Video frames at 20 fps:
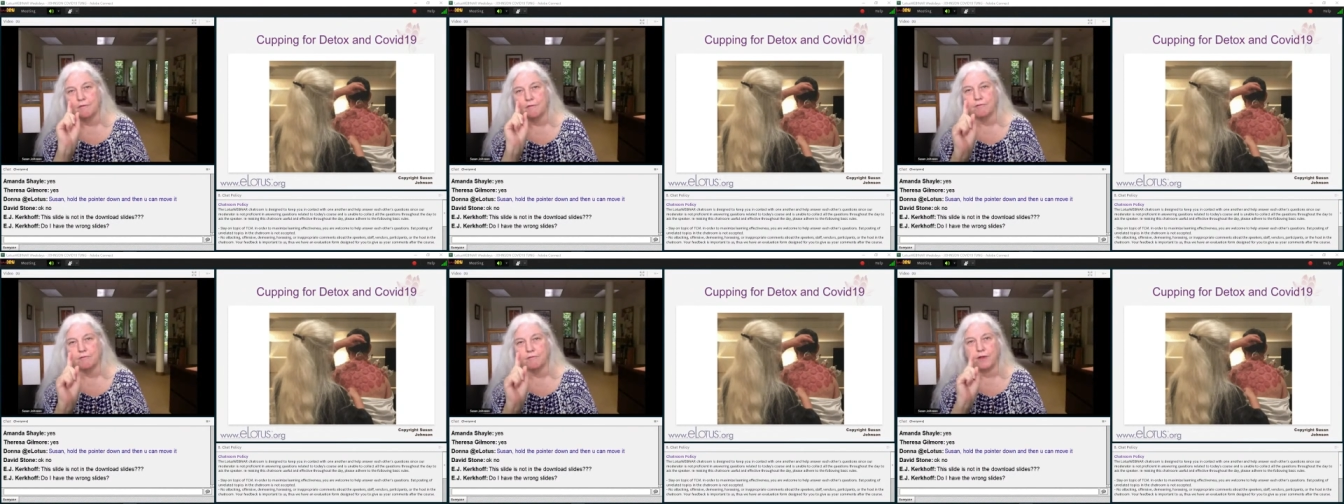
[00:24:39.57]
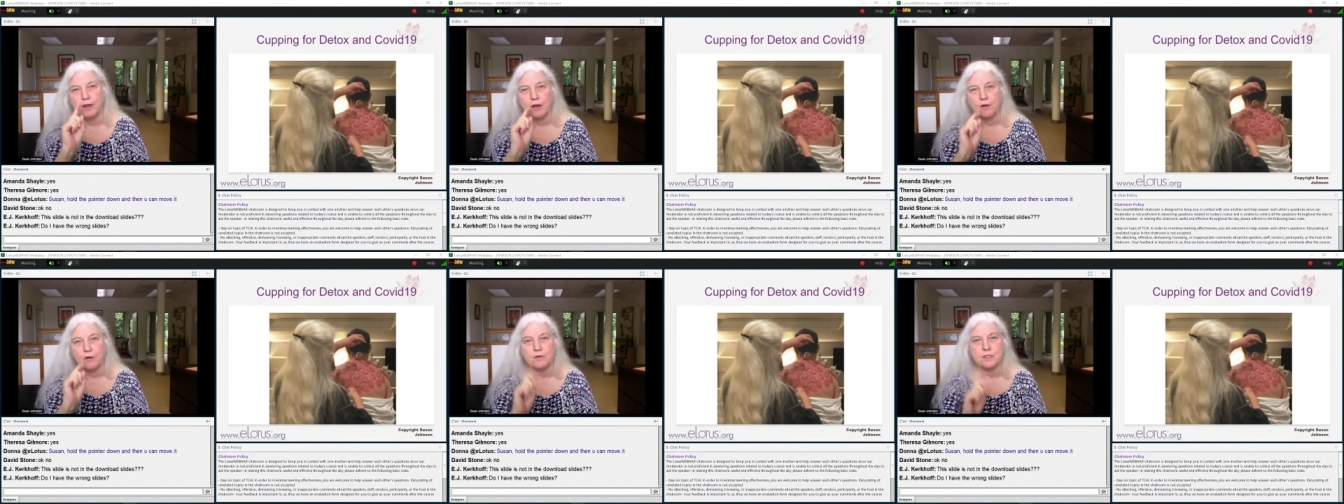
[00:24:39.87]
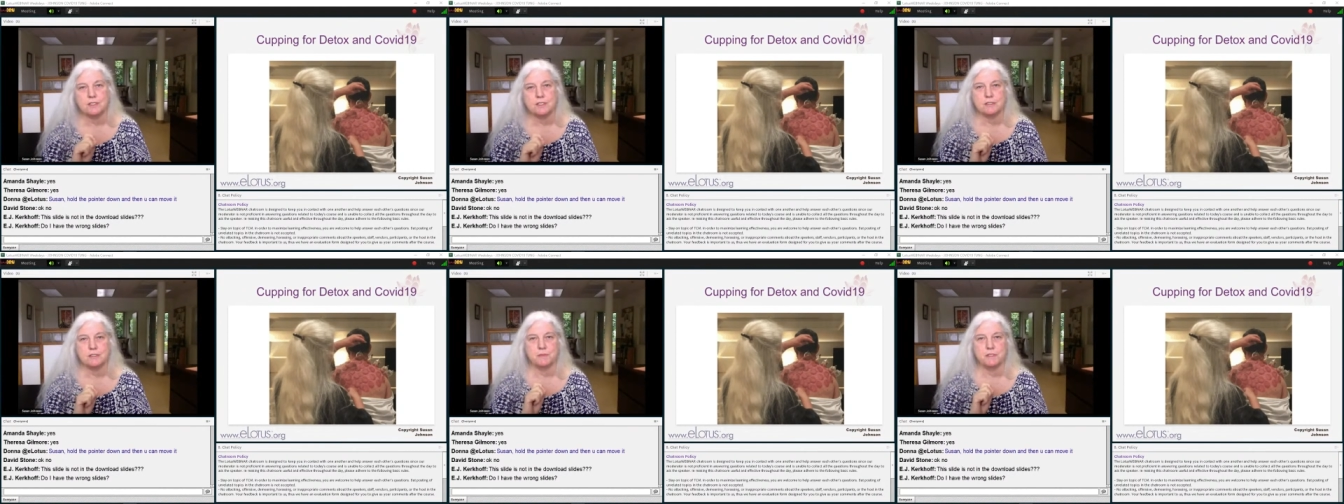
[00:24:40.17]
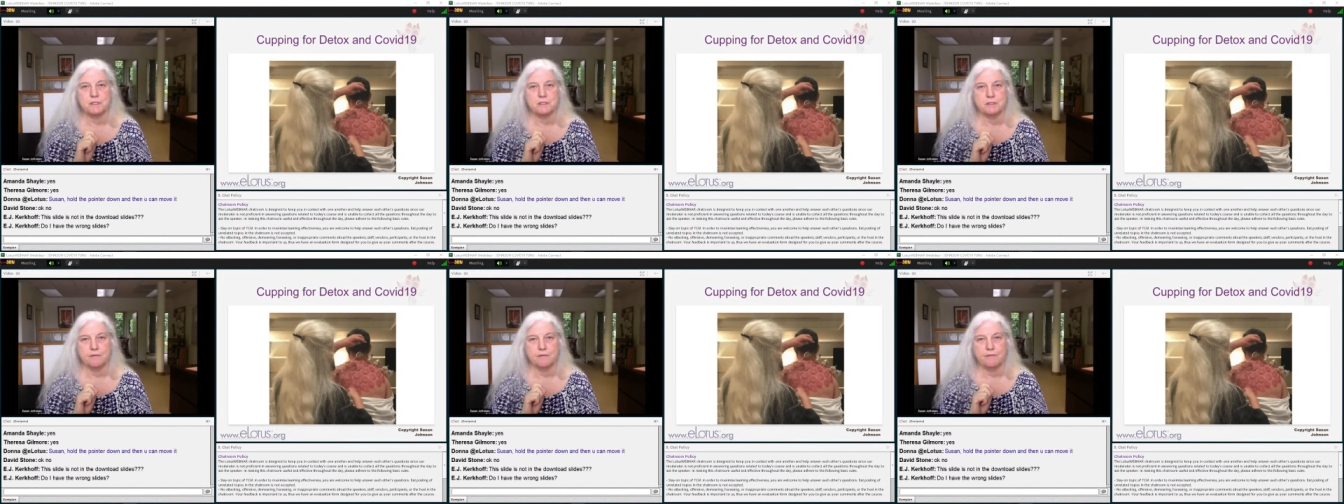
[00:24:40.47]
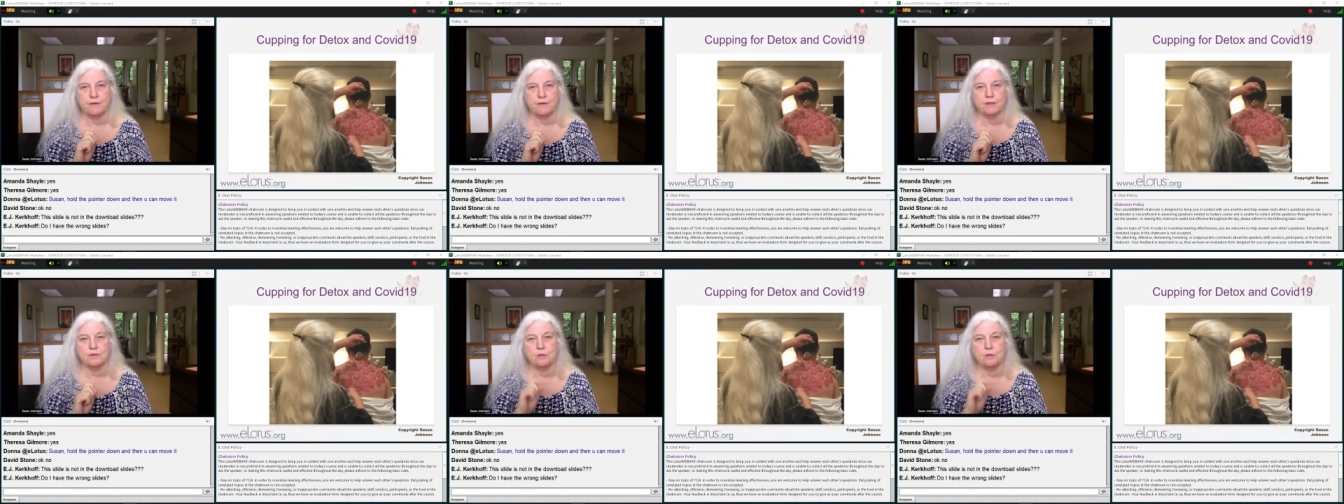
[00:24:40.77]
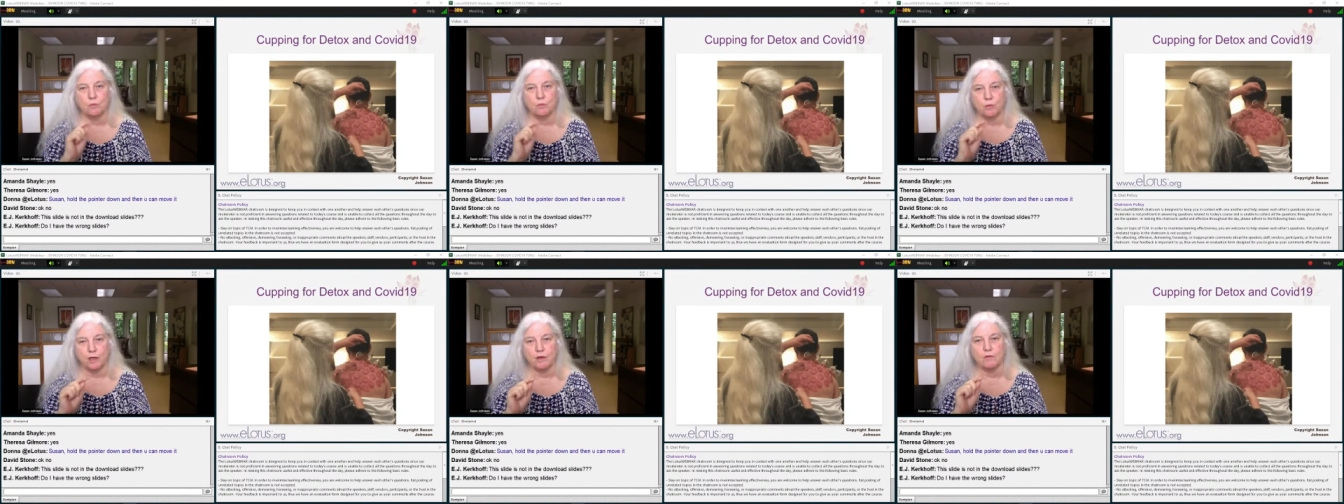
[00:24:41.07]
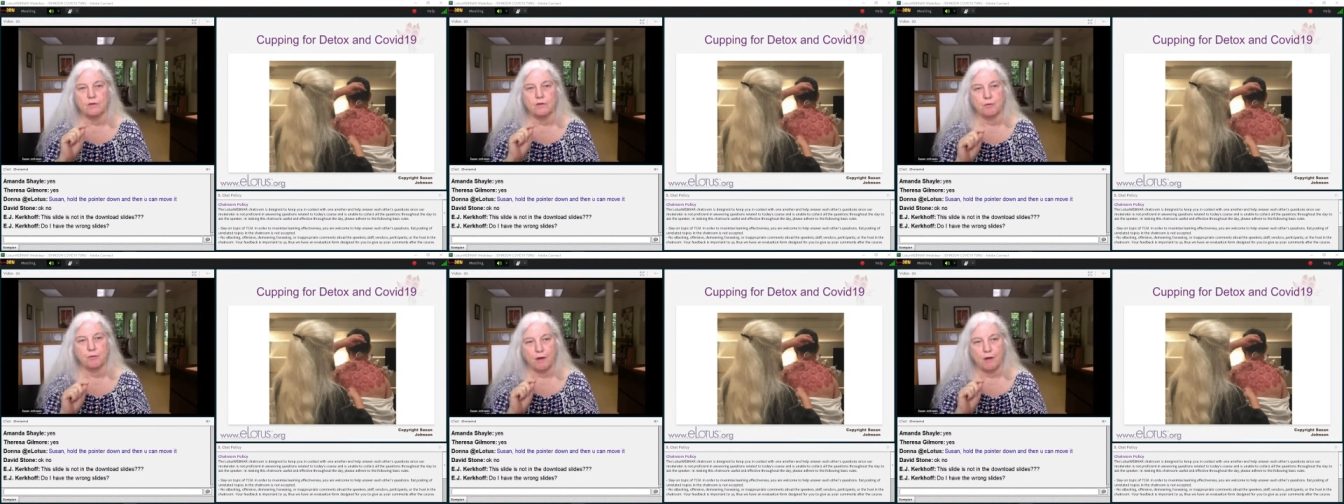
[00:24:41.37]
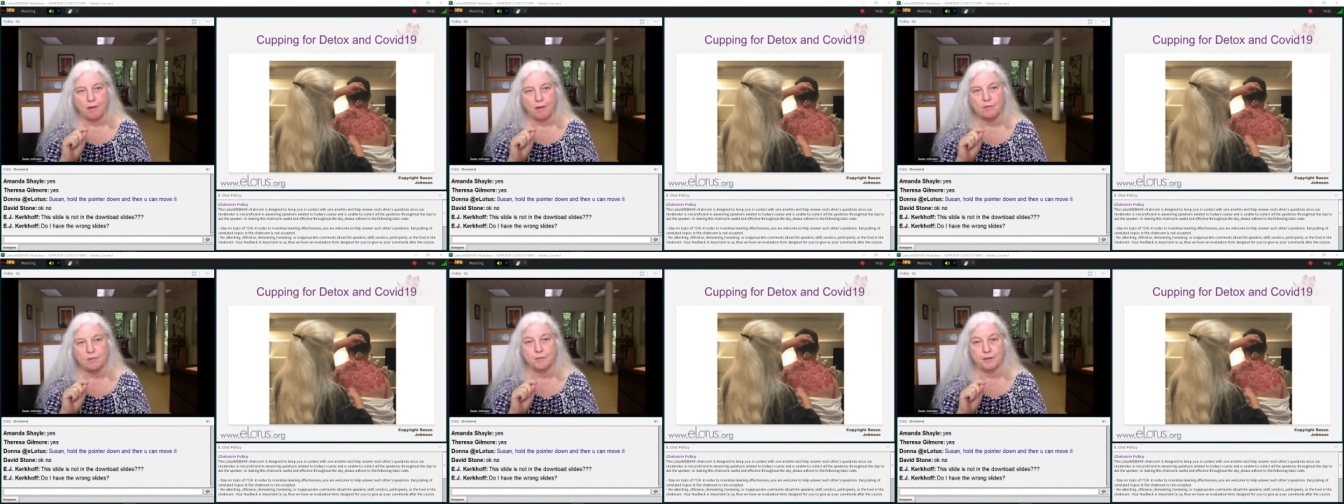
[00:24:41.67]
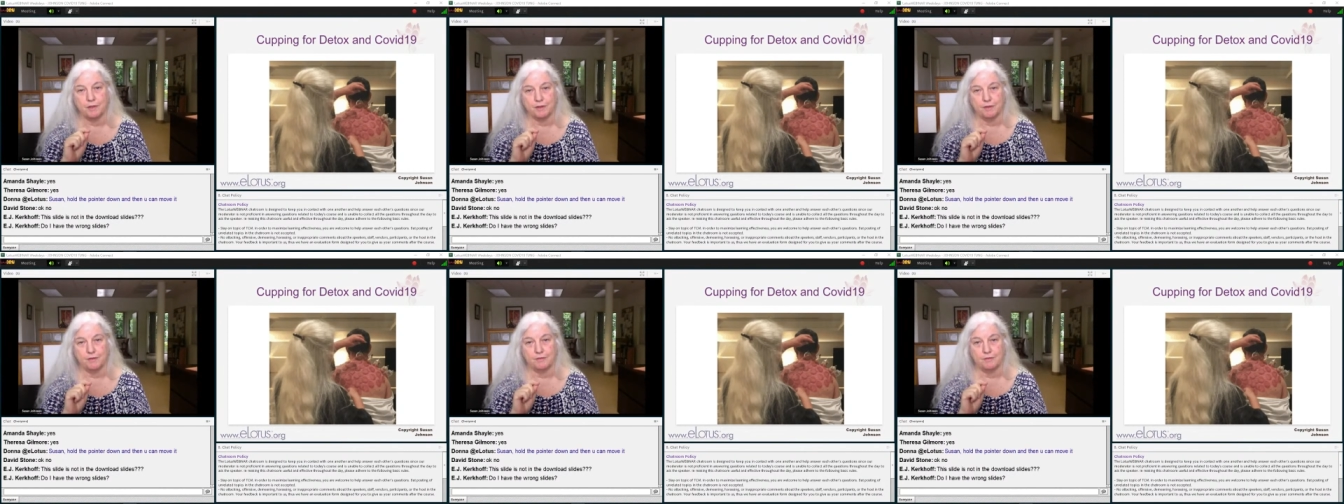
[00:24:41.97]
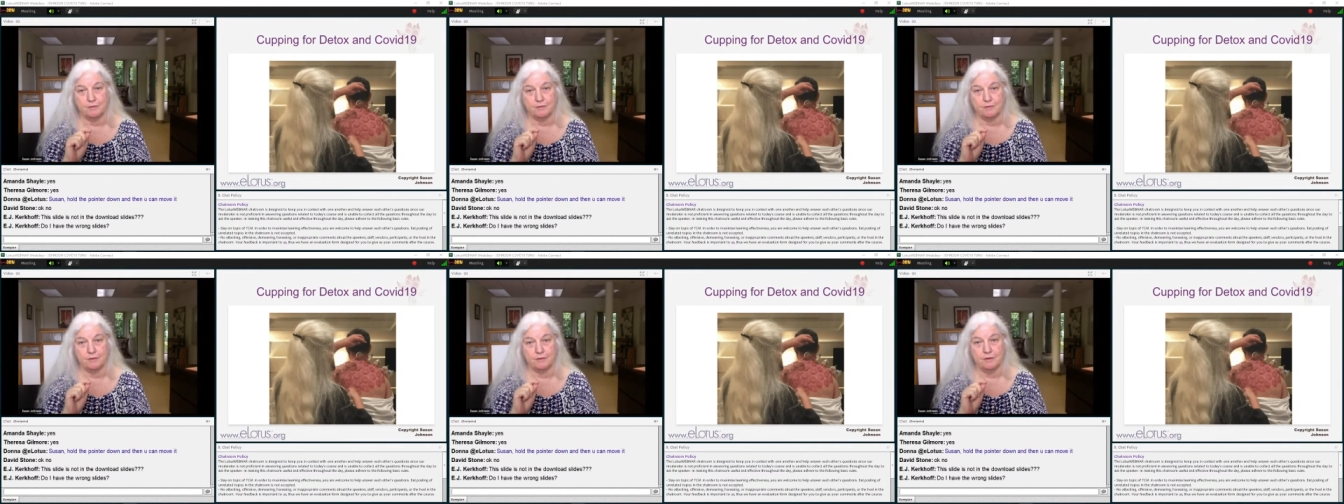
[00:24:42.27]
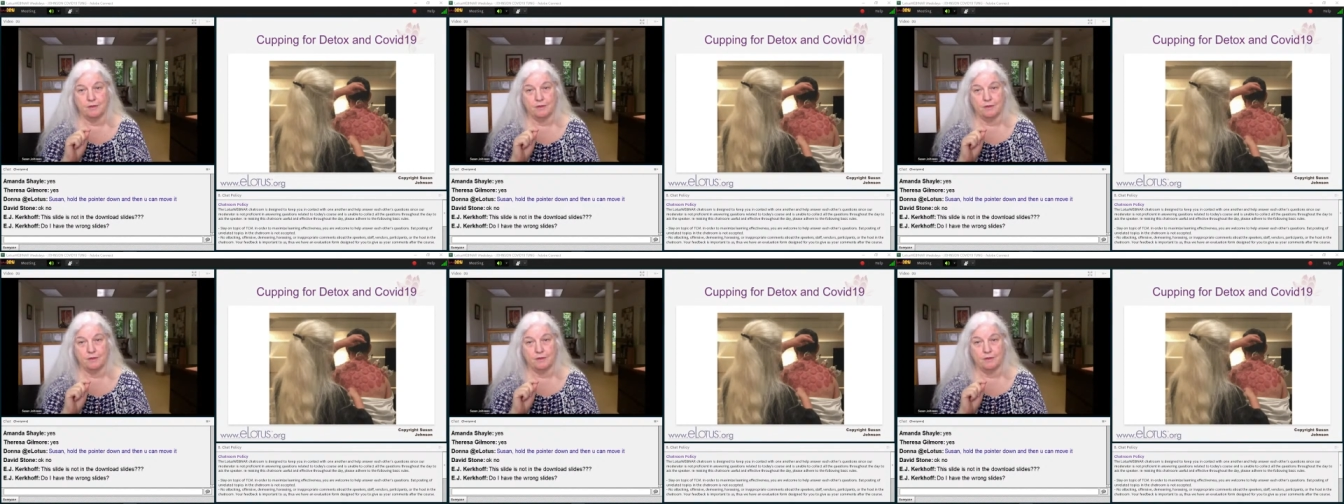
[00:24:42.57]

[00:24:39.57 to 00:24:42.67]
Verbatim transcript: Very specific to where the problem is.